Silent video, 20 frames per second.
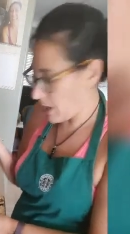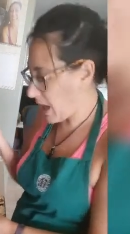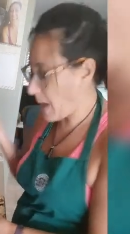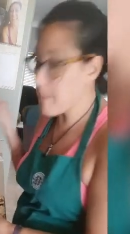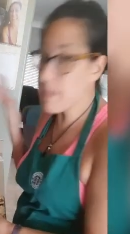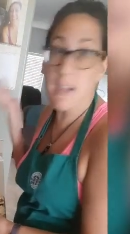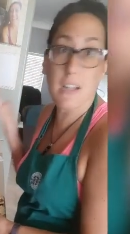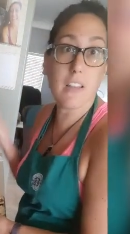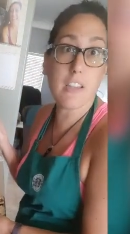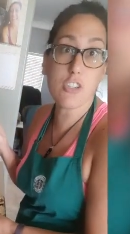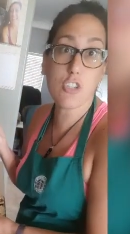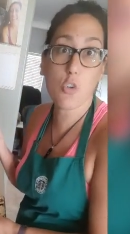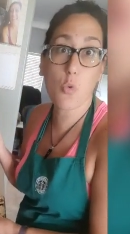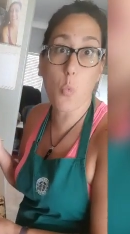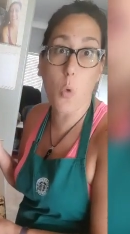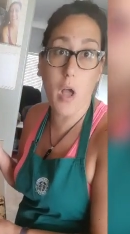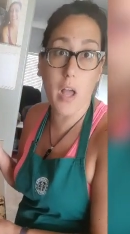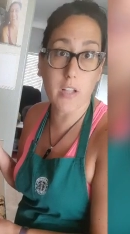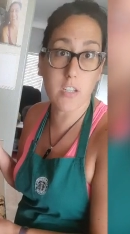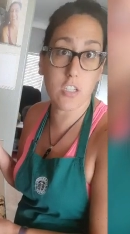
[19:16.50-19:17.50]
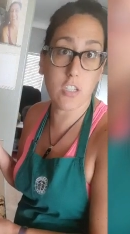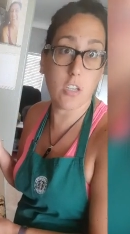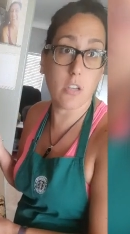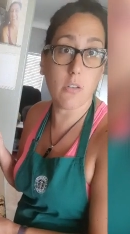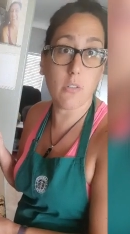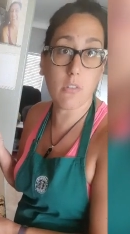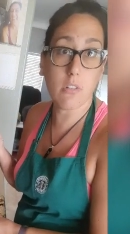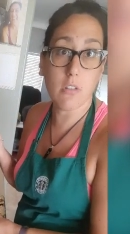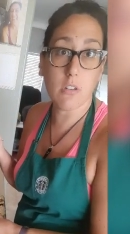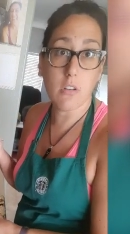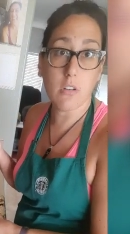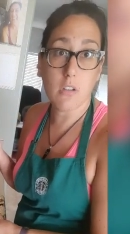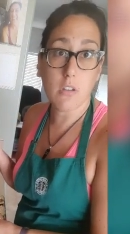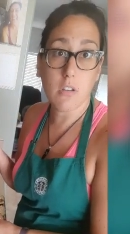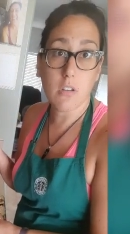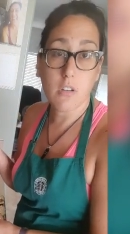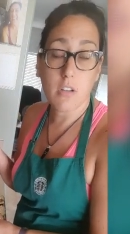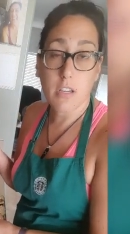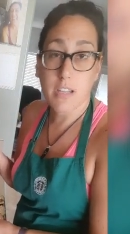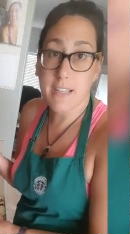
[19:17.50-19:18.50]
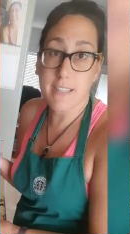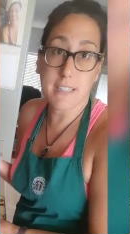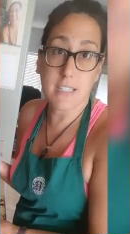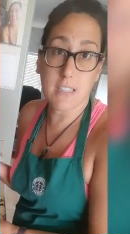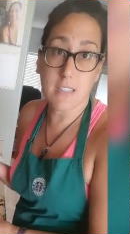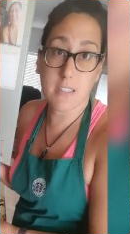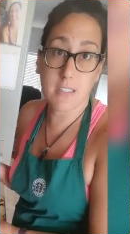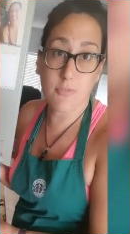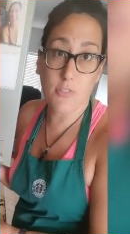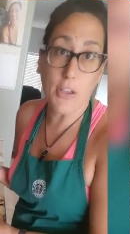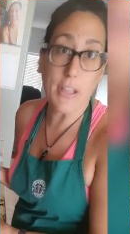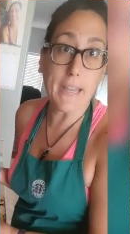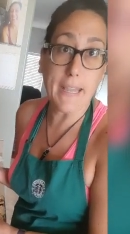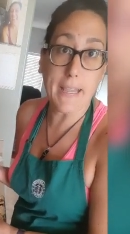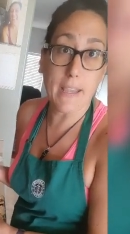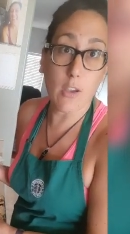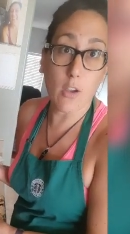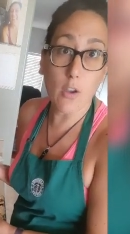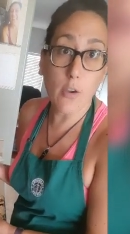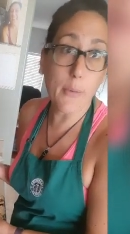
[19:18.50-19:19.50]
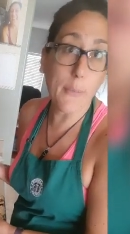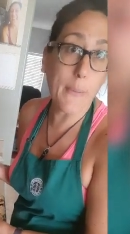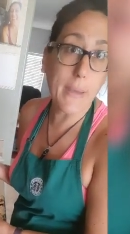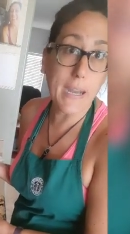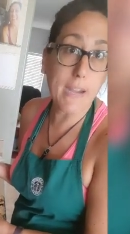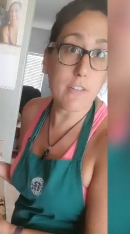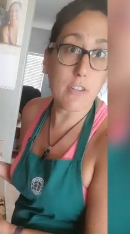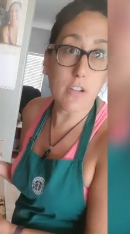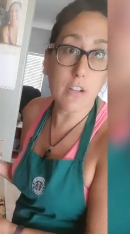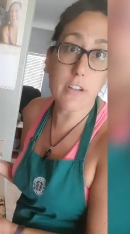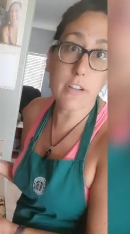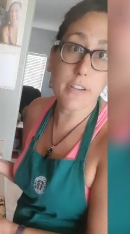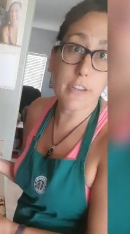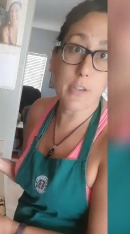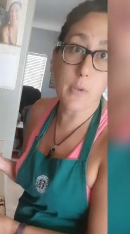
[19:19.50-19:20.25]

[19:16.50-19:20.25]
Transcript: I mean, unless you want to, because it's funny or whatever.